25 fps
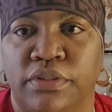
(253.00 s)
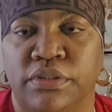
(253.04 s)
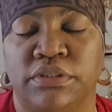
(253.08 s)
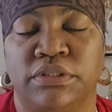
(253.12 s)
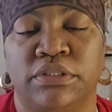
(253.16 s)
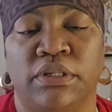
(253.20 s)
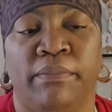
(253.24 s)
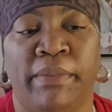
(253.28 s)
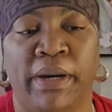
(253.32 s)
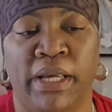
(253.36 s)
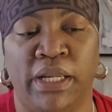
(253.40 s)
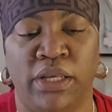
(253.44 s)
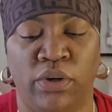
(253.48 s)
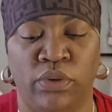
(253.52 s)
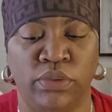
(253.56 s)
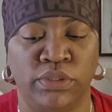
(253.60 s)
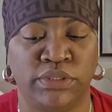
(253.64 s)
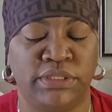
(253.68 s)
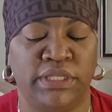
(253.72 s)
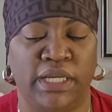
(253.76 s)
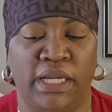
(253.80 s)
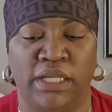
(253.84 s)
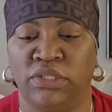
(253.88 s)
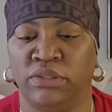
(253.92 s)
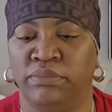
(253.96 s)
Somebody
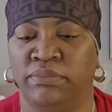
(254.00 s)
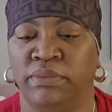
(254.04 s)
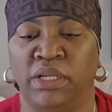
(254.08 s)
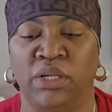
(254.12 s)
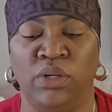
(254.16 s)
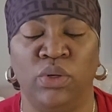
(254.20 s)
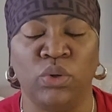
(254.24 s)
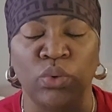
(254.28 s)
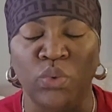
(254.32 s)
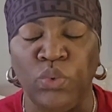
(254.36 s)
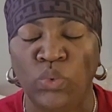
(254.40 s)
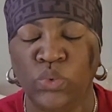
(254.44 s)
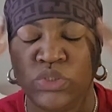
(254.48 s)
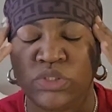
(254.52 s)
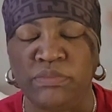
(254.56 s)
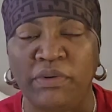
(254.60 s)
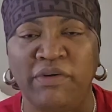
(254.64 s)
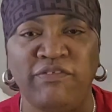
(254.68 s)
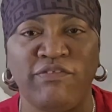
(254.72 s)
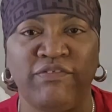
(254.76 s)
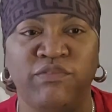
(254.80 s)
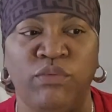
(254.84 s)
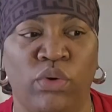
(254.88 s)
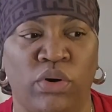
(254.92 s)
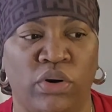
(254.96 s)
outside to me, lose my
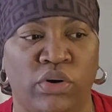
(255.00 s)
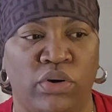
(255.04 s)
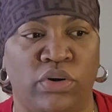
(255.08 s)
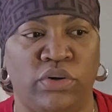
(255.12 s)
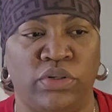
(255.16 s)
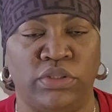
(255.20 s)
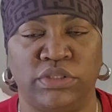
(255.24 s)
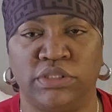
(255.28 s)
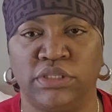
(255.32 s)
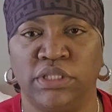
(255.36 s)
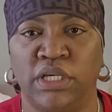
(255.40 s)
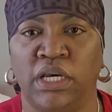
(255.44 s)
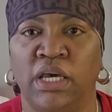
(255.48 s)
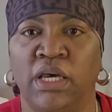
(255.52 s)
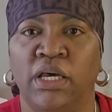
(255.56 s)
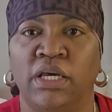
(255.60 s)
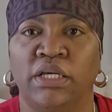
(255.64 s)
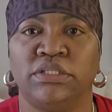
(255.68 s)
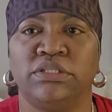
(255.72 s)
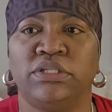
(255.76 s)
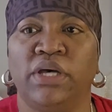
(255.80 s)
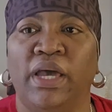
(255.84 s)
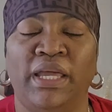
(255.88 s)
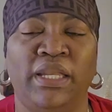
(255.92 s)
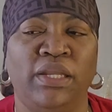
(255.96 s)
focus.
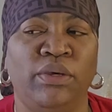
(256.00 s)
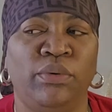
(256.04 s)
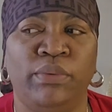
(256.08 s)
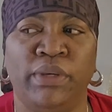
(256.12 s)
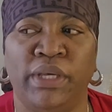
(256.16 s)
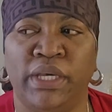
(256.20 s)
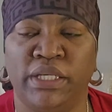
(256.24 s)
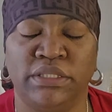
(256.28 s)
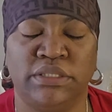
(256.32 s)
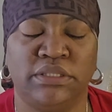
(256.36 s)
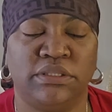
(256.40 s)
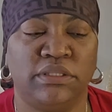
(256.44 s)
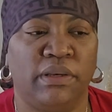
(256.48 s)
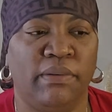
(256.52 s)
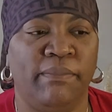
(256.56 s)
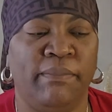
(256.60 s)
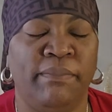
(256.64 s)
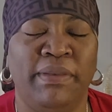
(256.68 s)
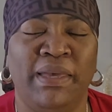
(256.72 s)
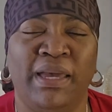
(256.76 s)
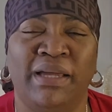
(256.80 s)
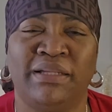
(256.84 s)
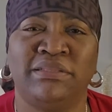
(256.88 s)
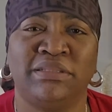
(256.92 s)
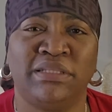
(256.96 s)
So anyways,
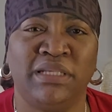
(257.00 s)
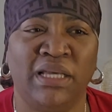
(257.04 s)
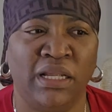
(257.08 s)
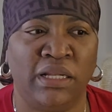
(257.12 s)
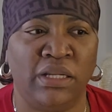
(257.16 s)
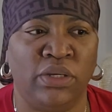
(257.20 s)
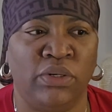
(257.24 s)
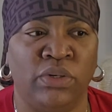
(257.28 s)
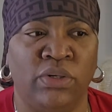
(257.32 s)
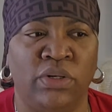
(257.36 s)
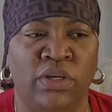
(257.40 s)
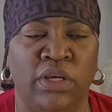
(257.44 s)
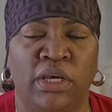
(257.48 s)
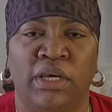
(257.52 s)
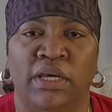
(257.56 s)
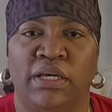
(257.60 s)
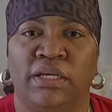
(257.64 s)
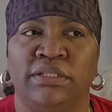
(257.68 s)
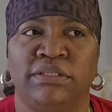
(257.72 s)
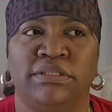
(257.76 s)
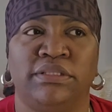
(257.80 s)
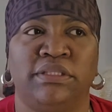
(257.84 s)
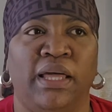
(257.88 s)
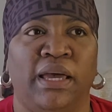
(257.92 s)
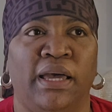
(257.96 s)
me I tell you,
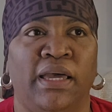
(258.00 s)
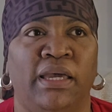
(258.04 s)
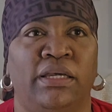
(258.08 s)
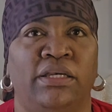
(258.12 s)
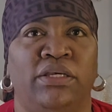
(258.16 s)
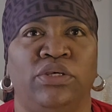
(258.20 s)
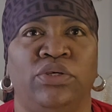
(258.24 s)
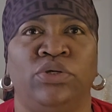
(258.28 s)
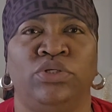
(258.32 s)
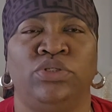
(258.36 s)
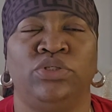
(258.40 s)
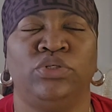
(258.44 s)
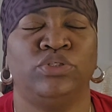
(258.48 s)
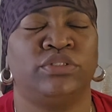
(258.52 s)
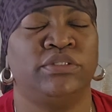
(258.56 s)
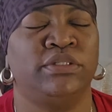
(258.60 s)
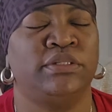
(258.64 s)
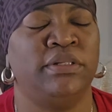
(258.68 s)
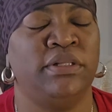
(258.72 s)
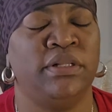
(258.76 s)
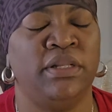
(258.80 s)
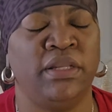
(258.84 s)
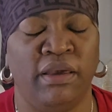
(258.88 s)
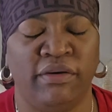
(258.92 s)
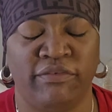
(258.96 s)
it's like you just
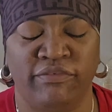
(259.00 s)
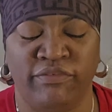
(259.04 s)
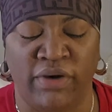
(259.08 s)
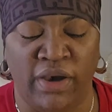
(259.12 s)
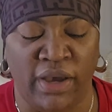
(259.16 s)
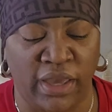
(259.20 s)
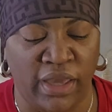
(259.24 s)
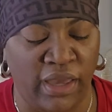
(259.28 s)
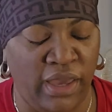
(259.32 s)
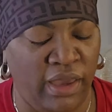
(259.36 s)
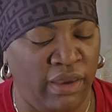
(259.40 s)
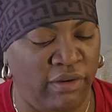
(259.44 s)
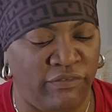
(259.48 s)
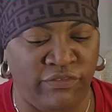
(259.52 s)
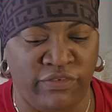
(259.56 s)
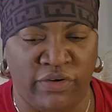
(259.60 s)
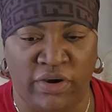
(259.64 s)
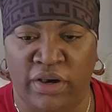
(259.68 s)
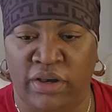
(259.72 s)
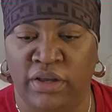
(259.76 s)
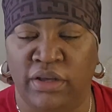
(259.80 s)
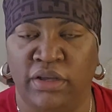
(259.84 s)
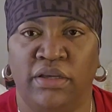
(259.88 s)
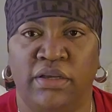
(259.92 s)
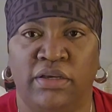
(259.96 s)
never
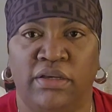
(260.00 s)
ever.